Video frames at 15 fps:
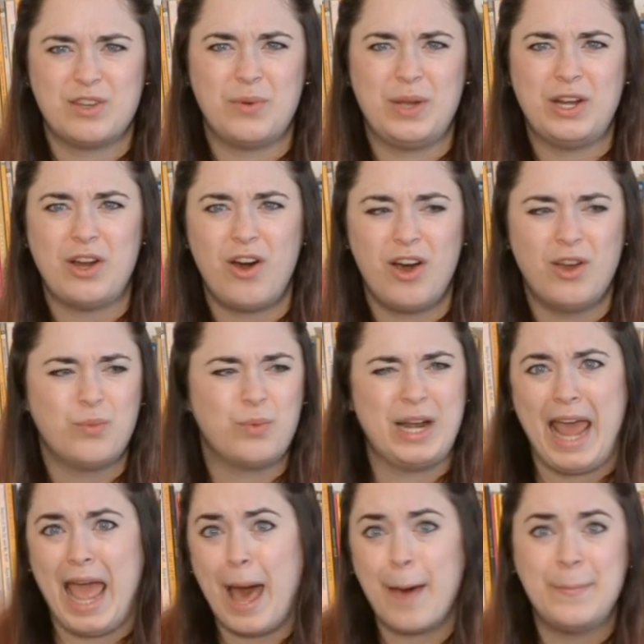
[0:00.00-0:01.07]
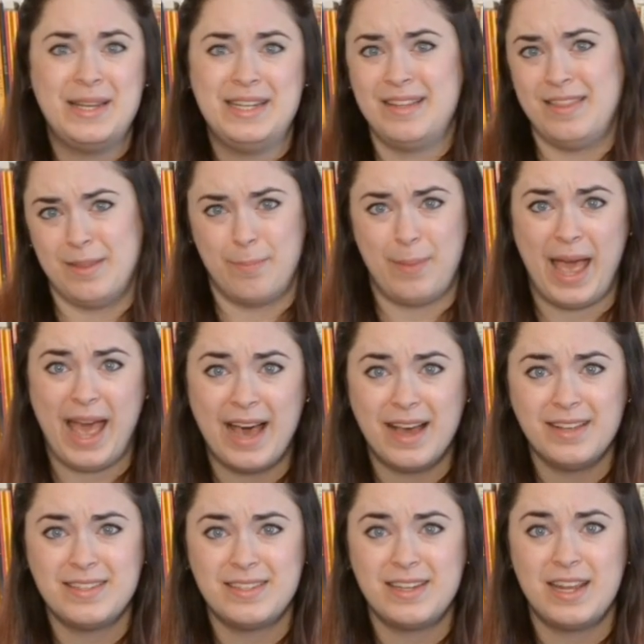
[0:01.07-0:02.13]
going on, what happened in the
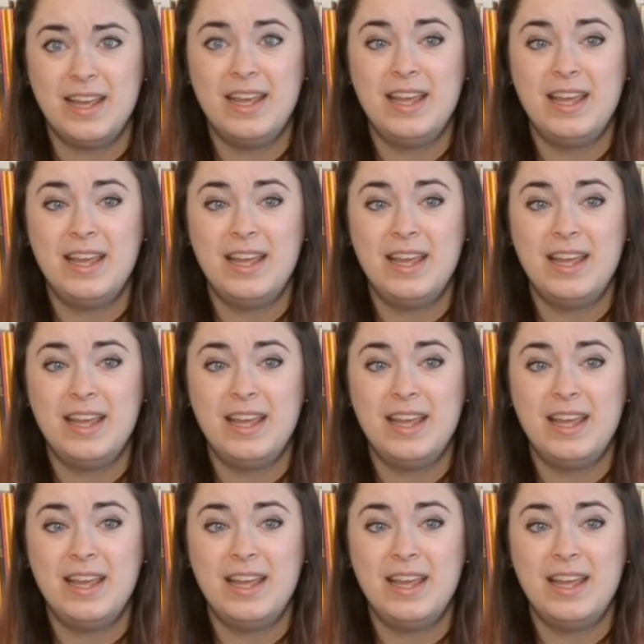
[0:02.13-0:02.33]
past,